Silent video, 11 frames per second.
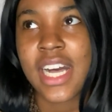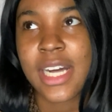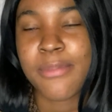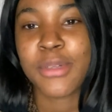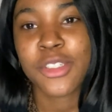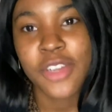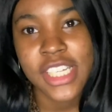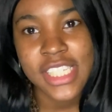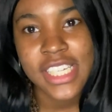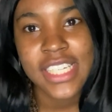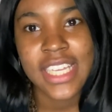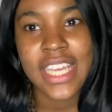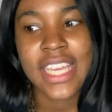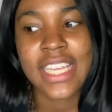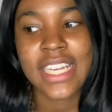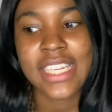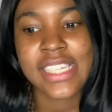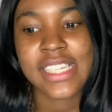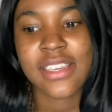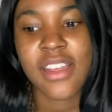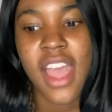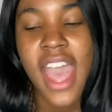begrudging and
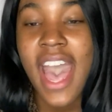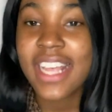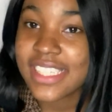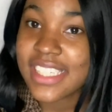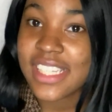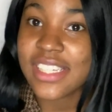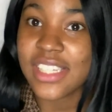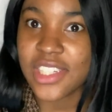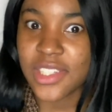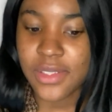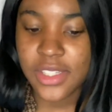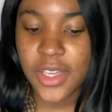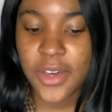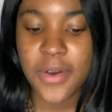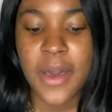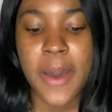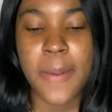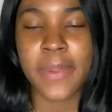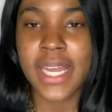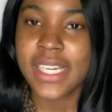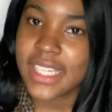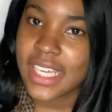hesitant to do so, but
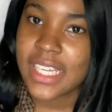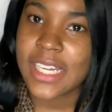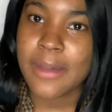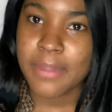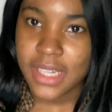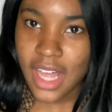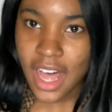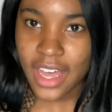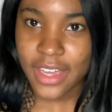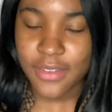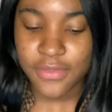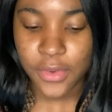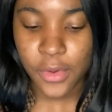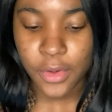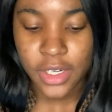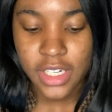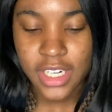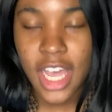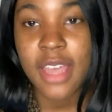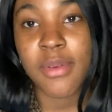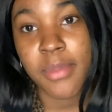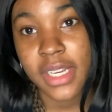I did apply for, I
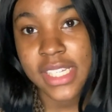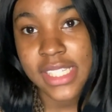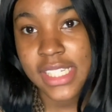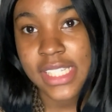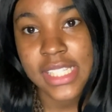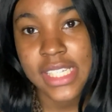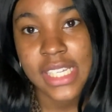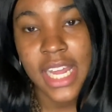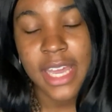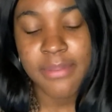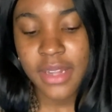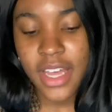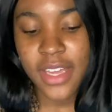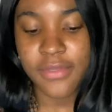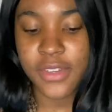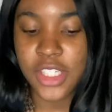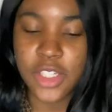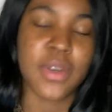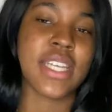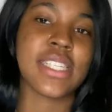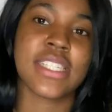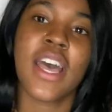am an American citizen, I applied for
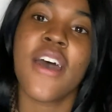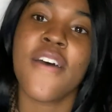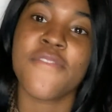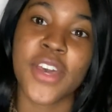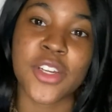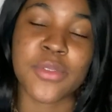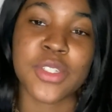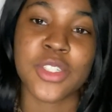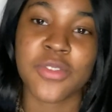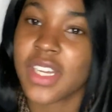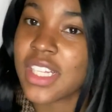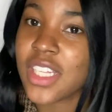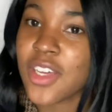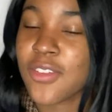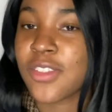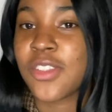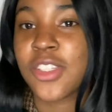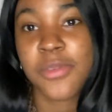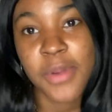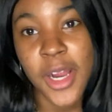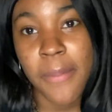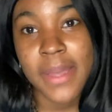U.S. federal direct loans, the
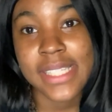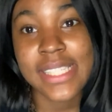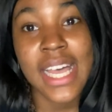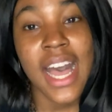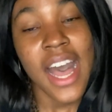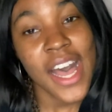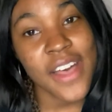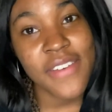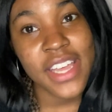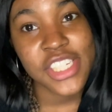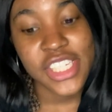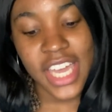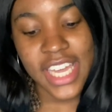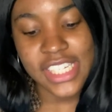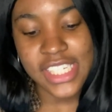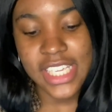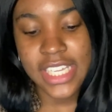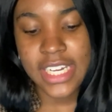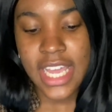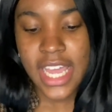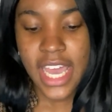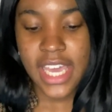Department of Education,
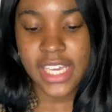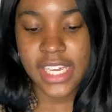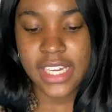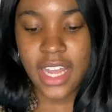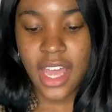and